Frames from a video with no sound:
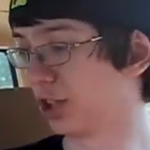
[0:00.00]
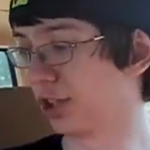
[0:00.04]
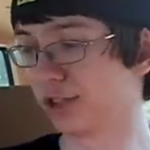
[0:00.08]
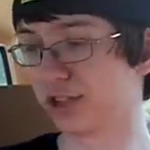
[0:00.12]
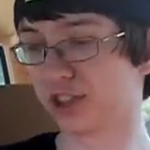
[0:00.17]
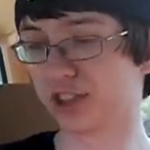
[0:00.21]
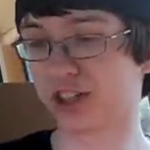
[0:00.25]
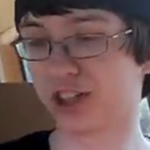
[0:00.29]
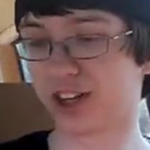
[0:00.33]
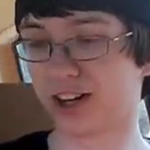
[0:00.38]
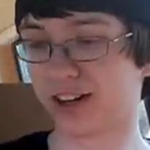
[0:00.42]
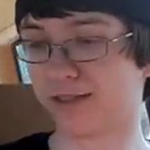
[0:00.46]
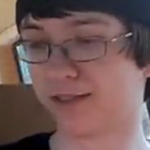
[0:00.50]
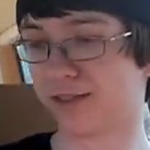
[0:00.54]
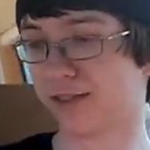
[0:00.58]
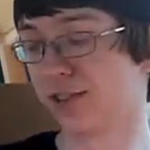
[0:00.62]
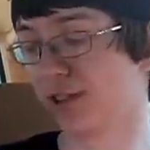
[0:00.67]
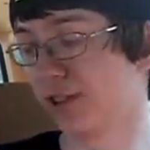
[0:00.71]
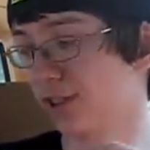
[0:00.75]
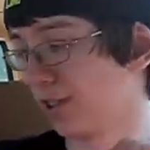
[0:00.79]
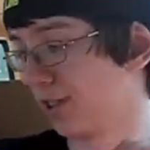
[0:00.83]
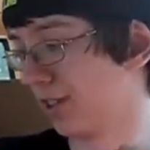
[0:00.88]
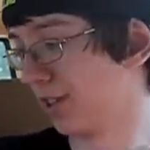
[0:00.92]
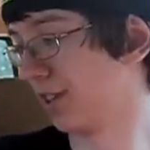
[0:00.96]
Good stuff
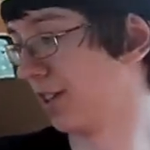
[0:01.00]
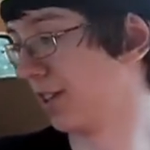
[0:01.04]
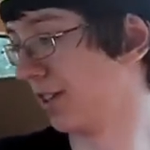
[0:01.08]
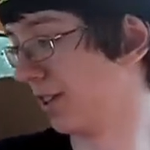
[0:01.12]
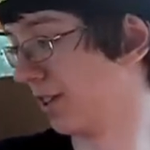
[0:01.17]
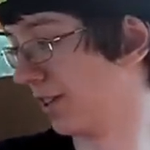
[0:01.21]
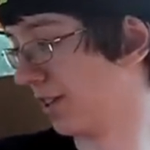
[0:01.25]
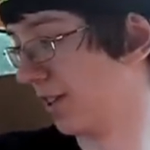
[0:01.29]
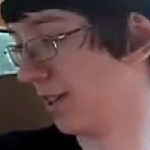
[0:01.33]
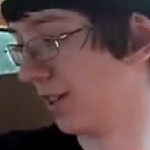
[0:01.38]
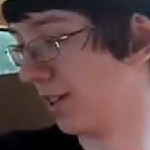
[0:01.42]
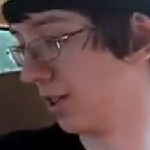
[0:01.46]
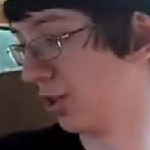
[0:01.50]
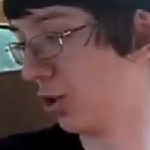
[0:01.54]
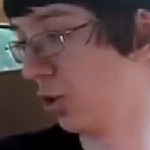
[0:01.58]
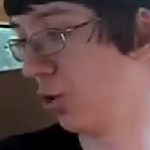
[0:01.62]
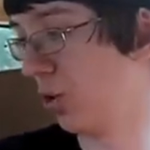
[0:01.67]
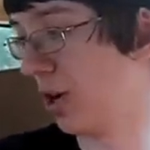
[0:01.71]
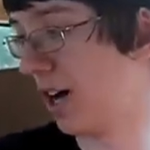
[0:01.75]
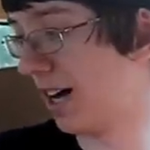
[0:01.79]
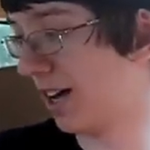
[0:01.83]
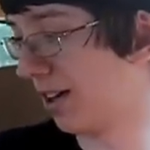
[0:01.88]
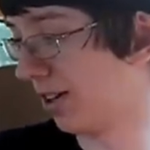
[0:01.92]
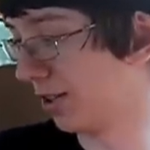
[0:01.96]

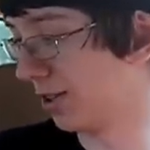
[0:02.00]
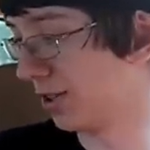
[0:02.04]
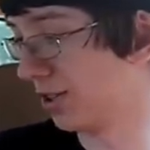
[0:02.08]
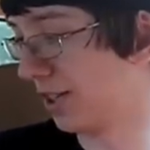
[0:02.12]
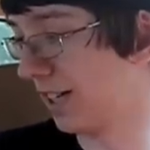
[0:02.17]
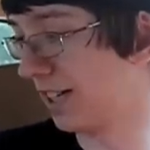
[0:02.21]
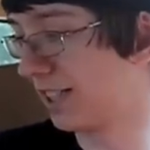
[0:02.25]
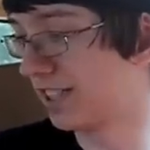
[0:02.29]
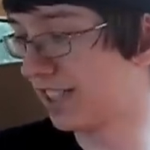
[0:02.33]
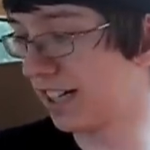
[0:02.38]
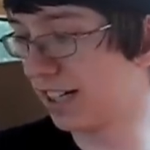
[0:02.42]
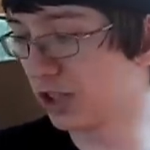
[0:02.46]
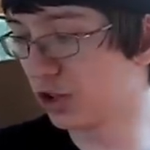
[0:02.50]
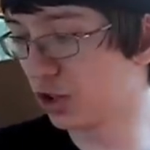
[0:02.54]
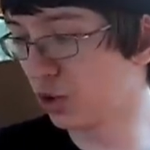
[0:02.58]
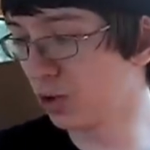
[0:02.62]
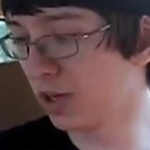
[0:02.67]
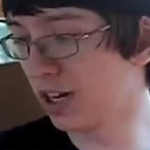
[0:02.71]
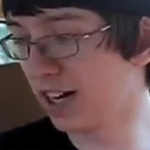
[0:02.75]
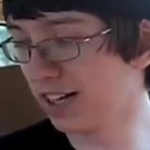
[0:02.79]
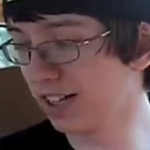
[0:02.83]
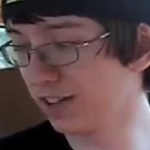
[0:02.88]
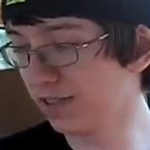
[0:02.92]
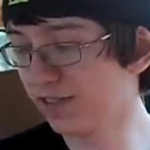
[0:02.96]
two dollars. It says
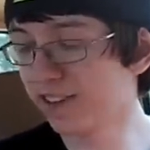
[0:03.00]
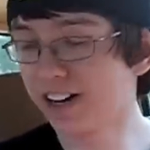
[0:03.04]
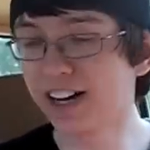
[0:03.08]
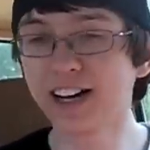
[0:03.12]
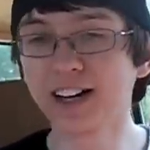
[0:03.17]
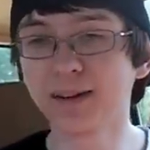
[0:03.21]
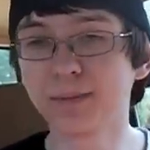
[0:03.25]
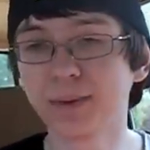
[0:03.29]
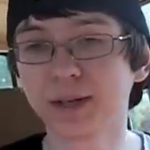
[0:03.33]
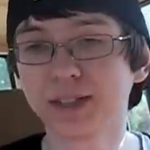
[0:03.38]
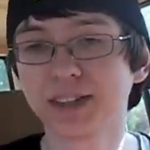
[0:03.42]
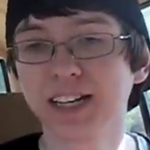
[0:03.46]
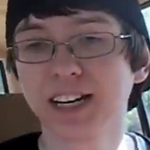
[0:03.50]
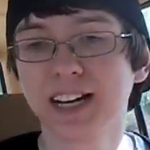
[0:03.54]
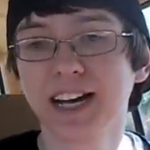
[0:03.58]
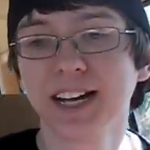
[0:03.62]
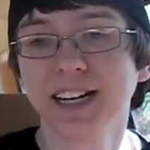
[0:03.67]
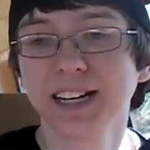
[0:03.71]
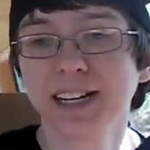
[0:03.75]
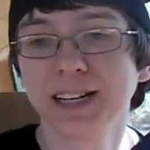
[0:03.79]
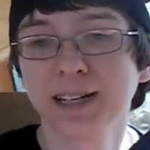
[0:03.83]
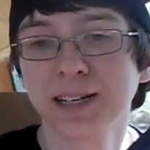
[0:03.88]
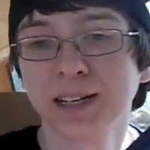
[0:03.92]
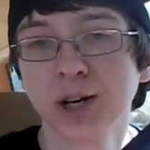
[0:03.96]
two ninety five, but the
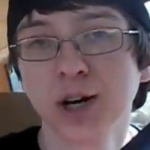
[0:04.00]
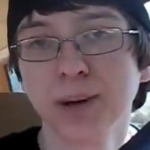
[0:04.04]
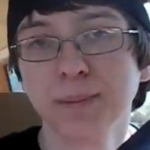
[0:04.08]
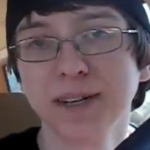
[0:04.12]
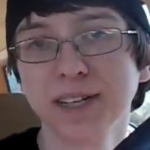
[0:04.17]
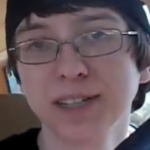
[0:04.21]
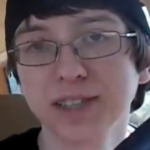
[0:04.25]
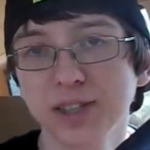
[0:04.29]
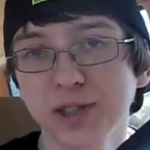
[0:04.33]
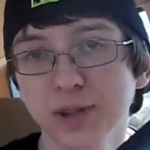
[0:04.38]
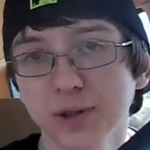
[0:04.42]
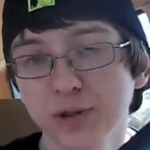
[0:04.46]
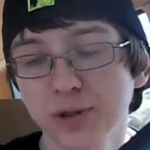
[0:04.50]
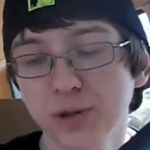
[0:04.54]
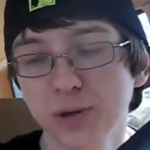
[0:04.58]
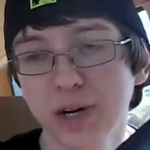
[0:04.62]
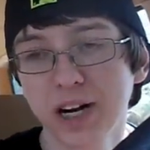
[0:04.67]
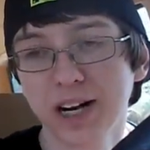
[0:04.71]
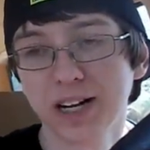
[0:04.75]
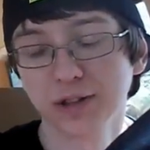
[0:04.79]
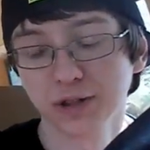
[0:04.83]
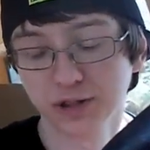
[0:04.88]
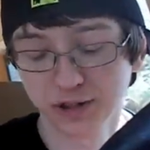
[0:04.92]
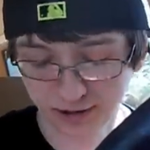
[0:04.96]
guy cut me a deal two
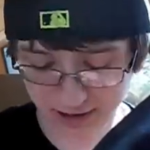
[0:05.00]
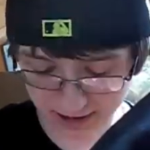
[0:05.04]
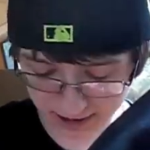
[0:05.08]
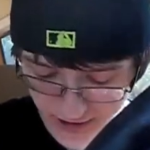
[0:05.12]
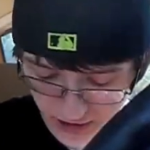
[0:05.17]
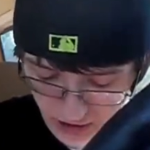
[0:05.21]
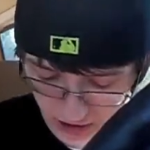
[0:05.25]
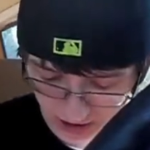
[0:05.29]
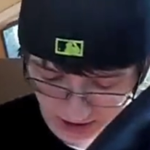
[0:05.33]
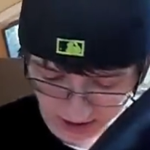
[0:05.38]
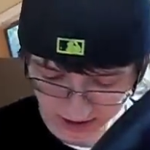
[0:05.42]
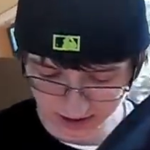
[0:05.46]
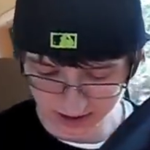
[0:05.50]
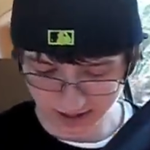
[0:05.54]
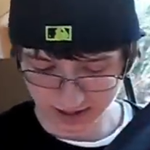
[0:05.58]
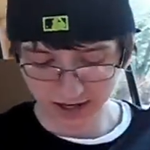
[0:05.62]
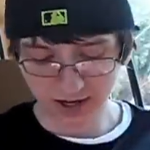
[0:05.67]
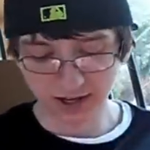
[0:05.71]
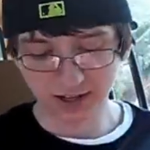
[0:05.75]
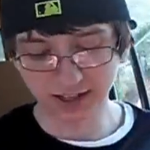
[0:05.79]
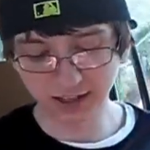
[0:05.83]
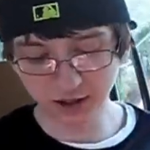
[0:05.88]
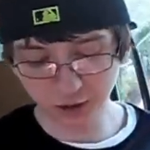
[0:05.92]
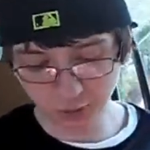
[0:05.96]
dollars each.
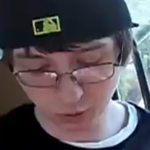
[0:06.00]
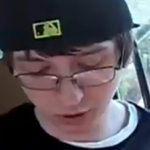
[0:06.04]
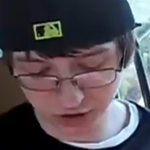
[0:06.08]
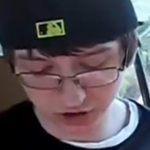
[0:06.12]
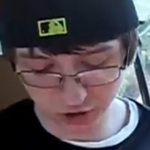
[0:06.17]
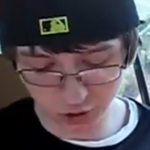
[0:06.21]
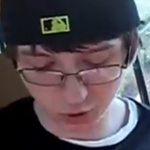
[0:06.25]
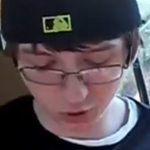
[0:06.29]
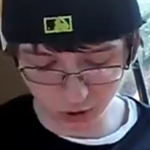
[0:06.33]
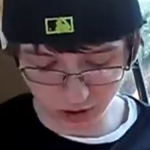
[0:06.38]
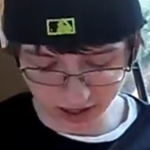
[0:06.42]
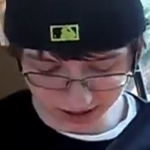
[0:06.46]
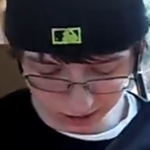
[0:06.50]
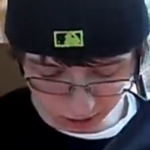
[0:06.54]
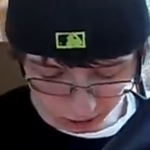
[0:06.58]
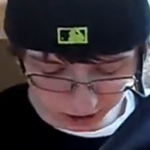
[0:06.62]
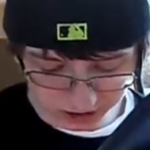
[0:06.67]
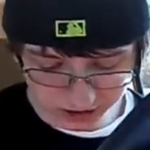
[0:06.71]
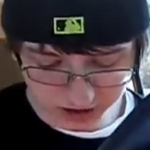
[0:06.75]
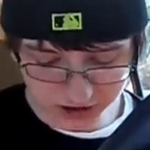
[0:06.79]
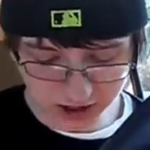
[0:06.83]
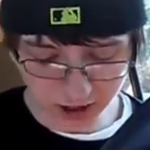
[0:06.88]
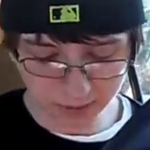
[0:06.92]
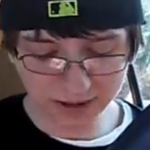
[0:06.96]
This one's cool. I know
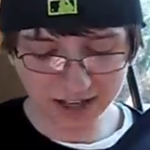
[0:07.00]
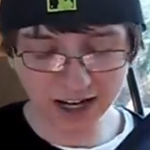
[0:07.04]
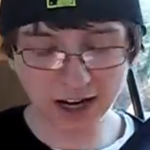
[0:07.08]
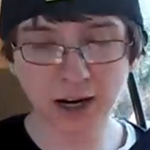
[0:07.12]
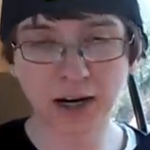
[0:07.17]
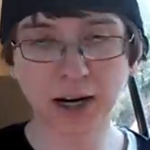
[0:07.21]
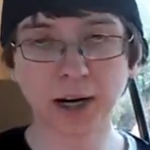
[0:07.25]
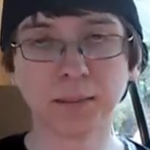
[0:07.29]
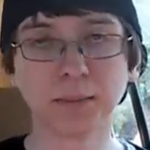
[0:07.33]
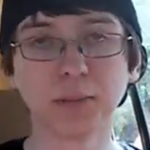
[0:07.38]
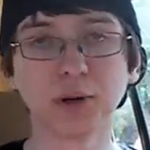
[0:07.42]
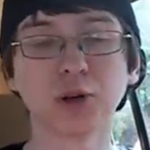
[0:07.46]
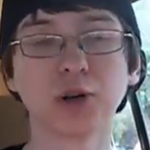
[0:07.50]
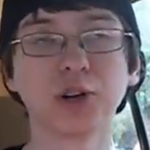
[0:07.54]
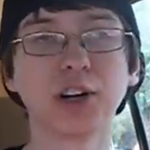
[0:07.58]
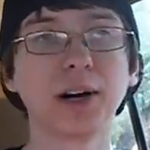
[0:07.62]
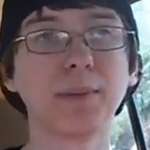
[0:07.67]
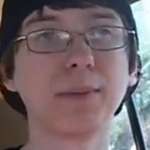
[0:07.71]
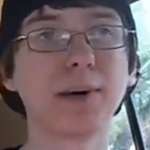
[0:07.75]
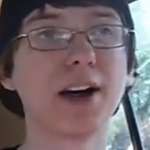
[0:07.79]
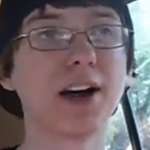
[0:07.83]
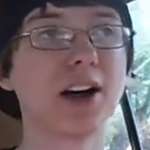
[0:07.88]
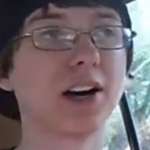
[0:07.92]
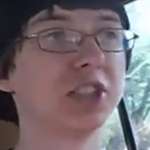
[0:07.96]
this is coming out on
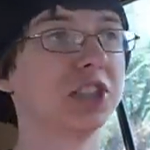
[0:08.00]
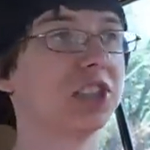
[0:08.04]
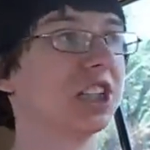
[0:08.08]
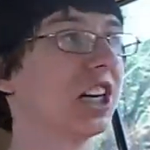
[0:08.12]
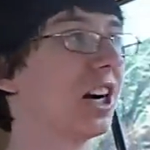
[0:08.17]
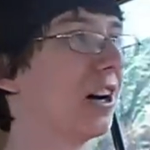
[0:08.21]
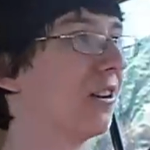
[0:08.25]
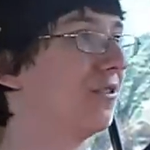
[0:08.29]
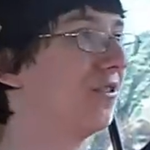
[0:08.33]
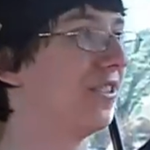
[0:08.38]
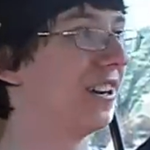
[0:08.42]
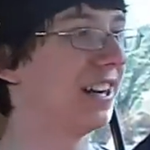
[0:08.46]
Blu-ray by uh, Shout